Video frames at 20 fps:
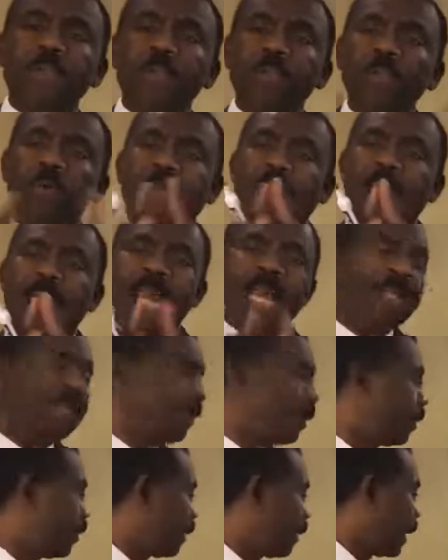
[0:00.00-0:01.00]
You
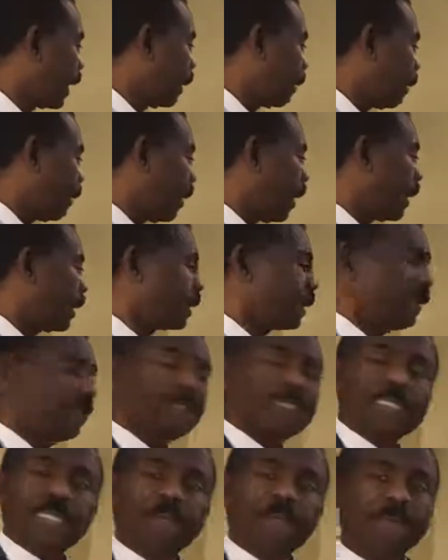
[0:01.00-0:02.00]
add, you get
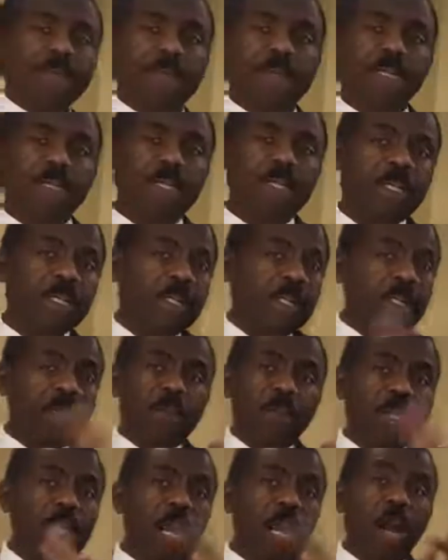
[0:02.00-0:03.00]
positive 7.
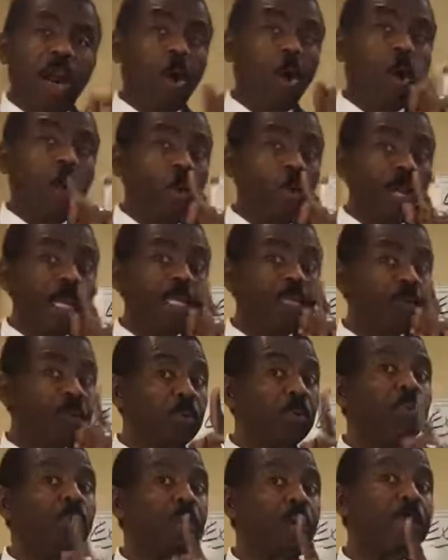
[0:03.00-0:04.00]
There are only
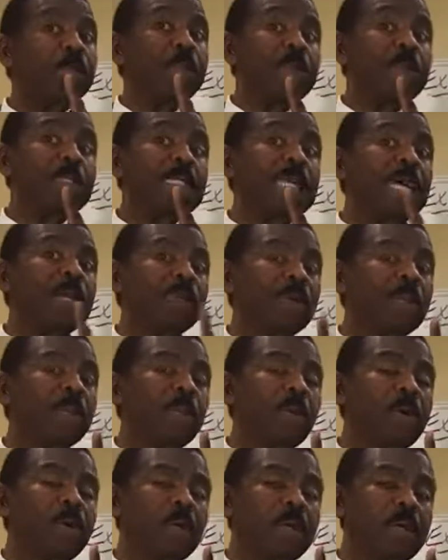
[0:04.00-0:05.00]
two numbers that
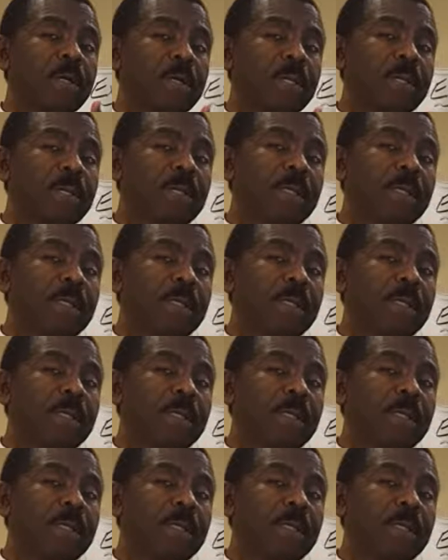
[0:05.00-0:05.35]
will work.